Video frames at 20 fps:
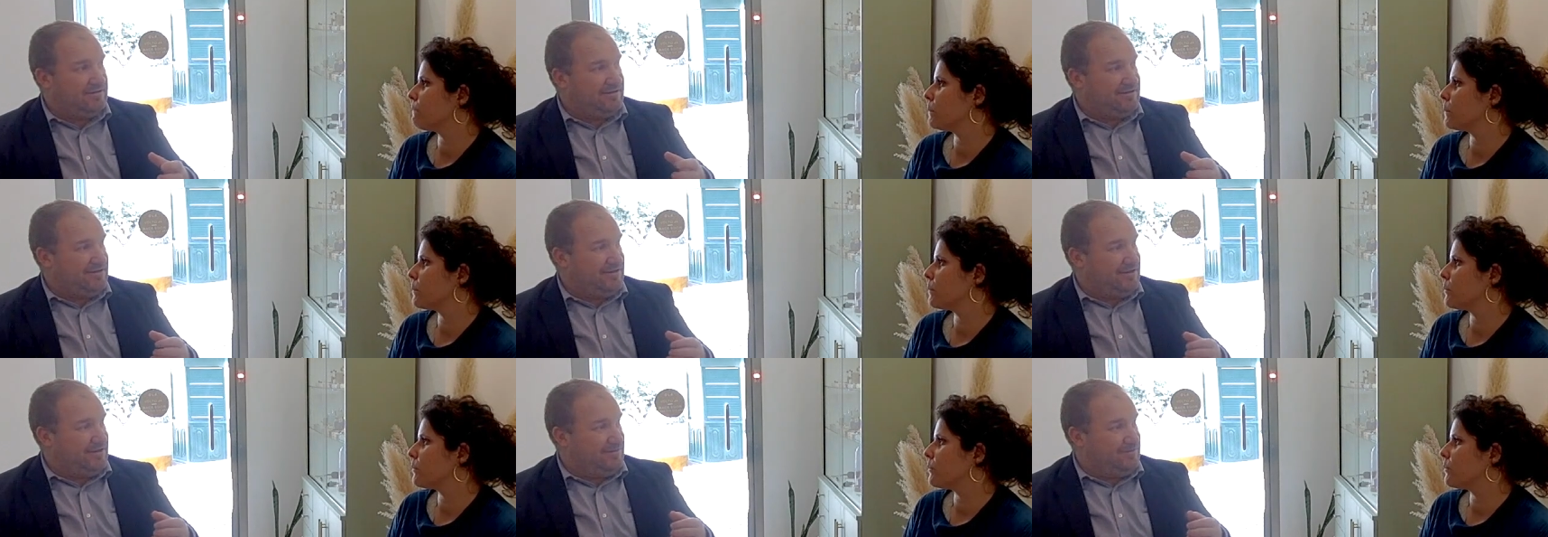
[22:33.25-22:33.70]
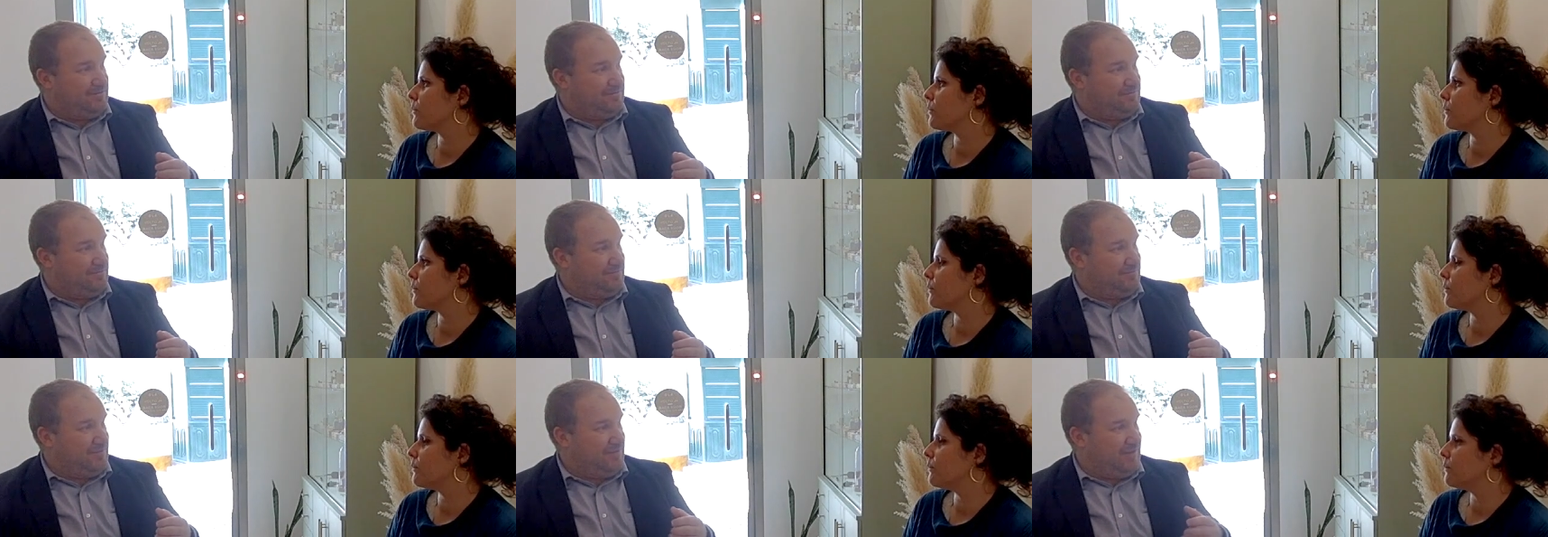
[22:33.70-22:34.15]

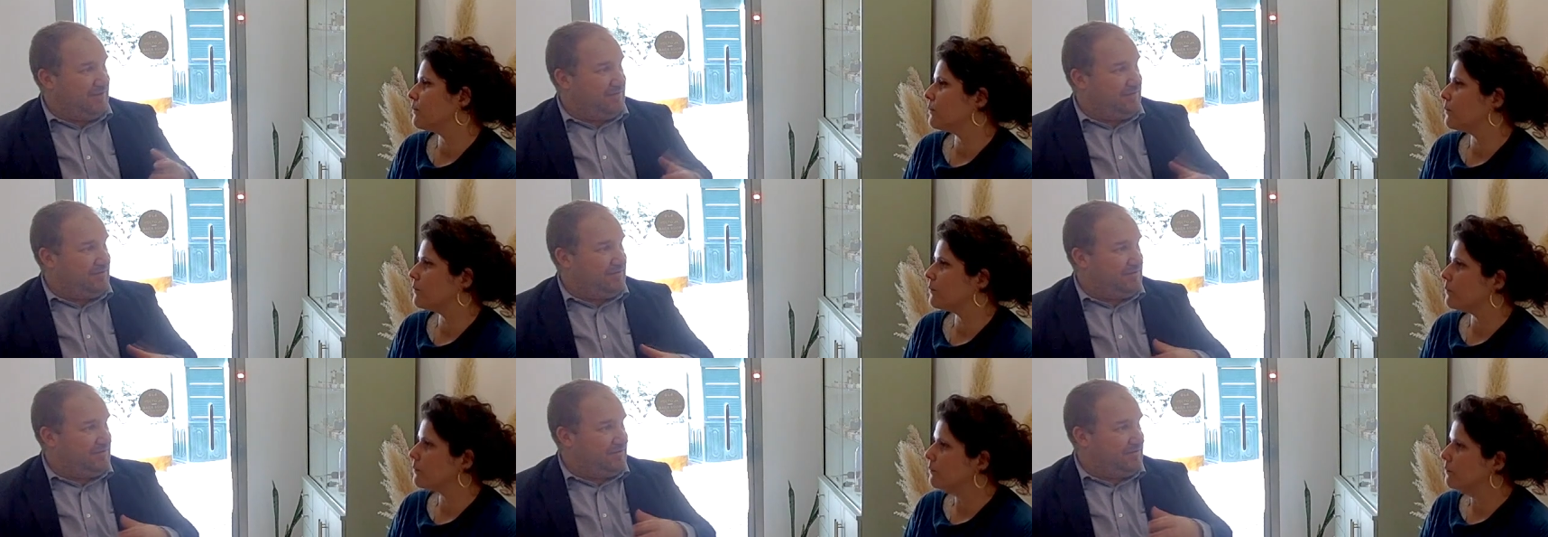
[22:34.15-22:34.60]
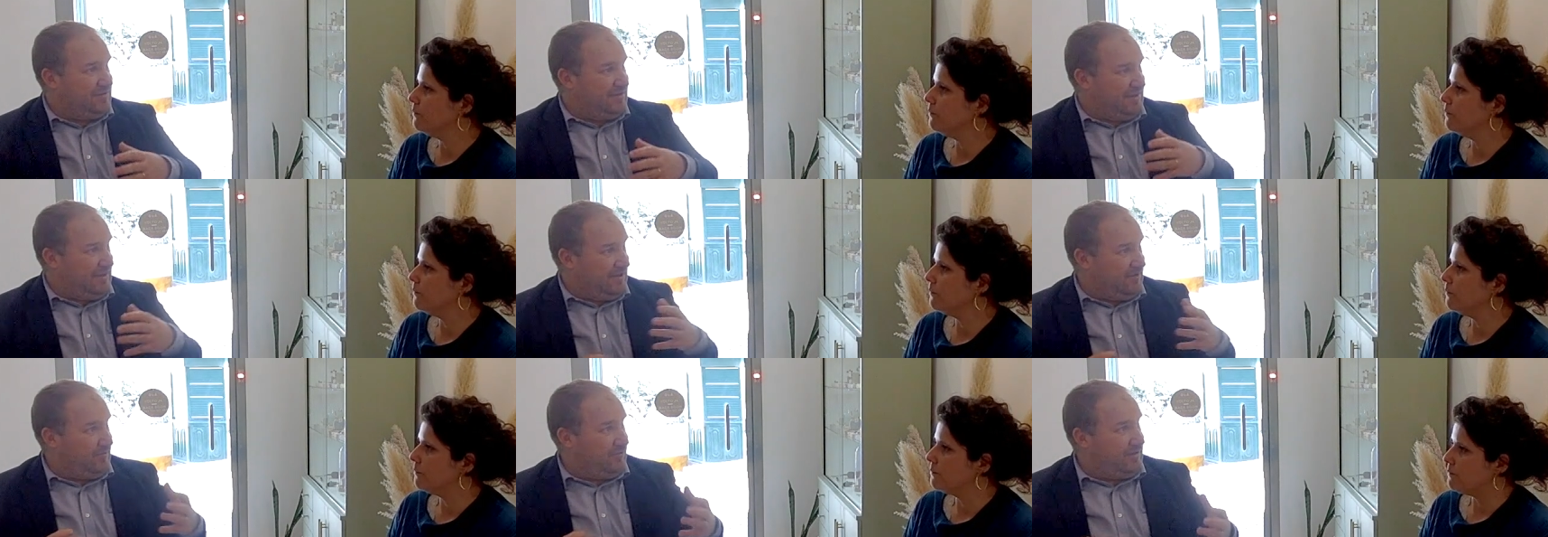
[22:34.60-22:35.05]
Speaker 1: and the
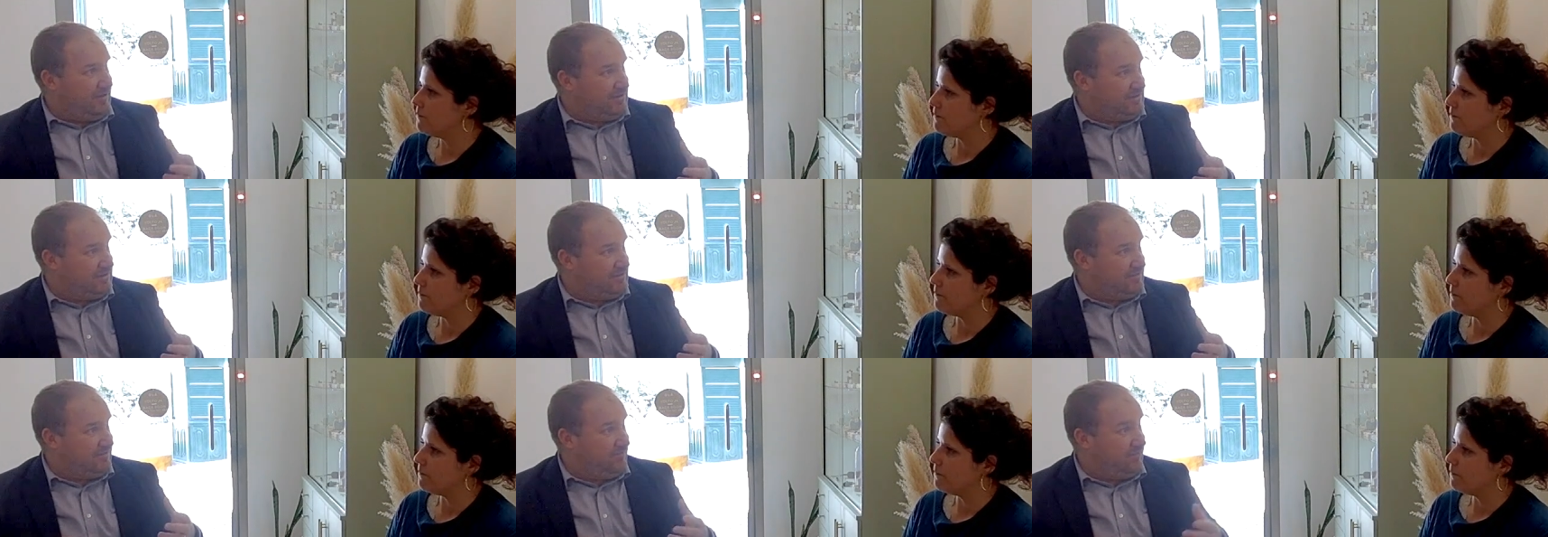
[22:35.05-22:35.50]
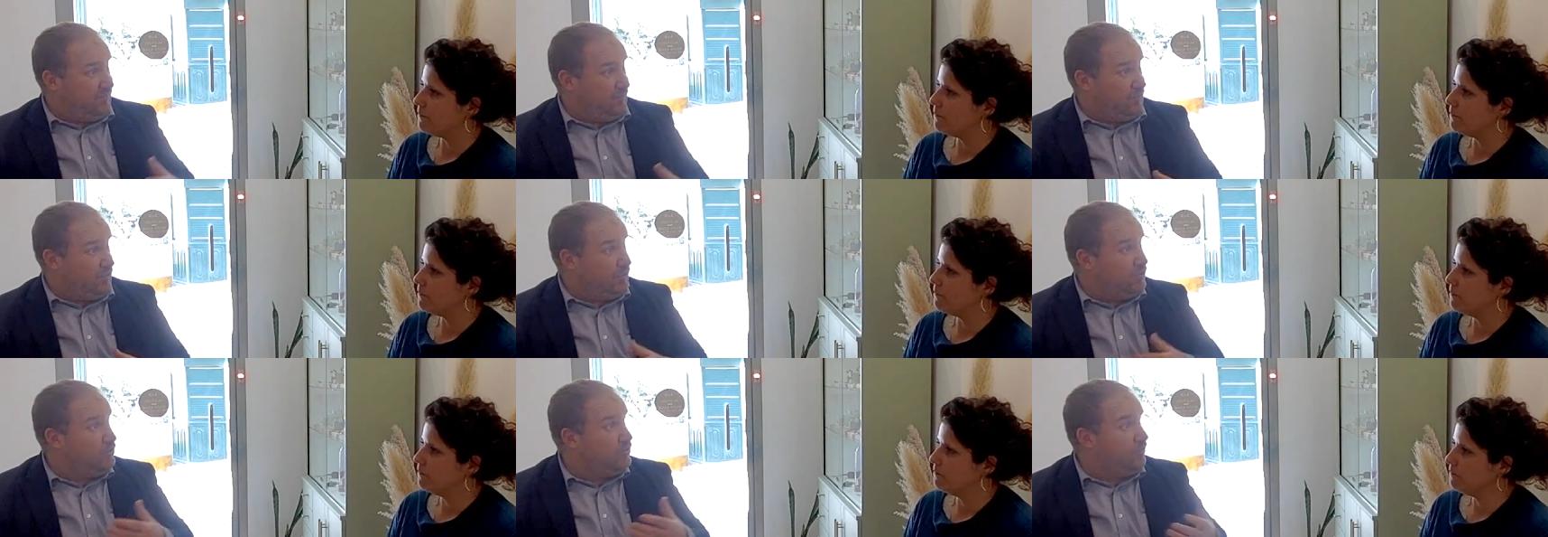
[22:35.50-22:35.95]
areas for
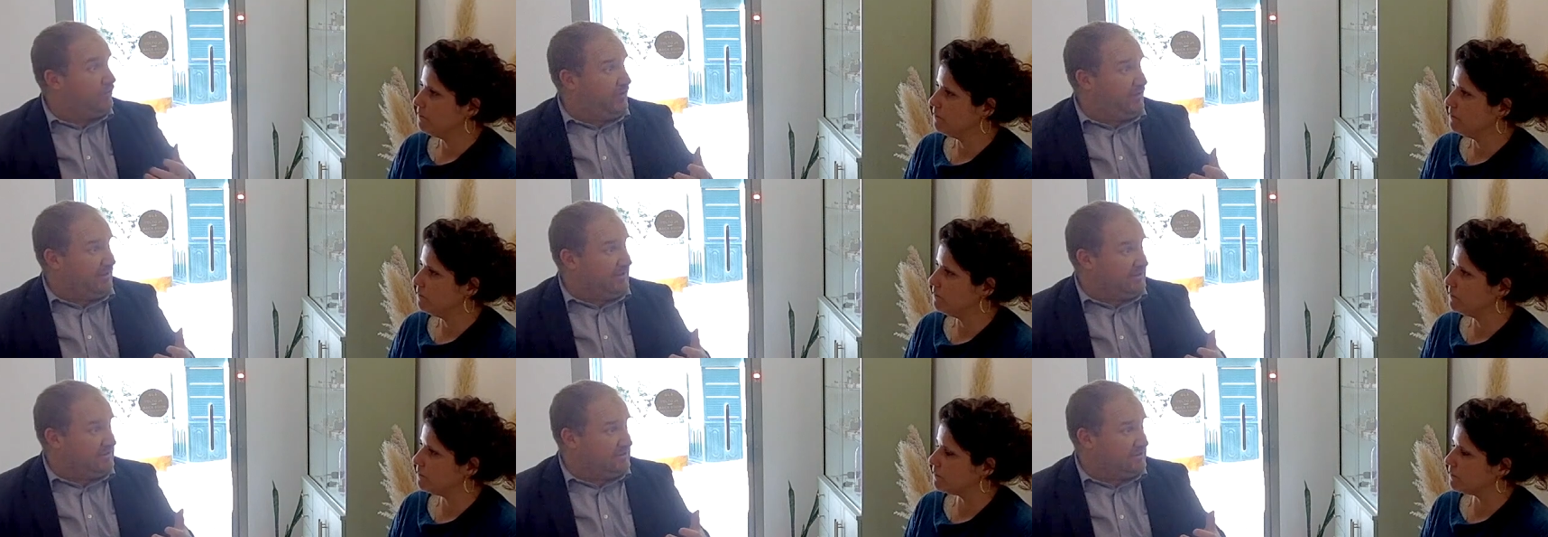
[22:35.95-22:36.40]
new things.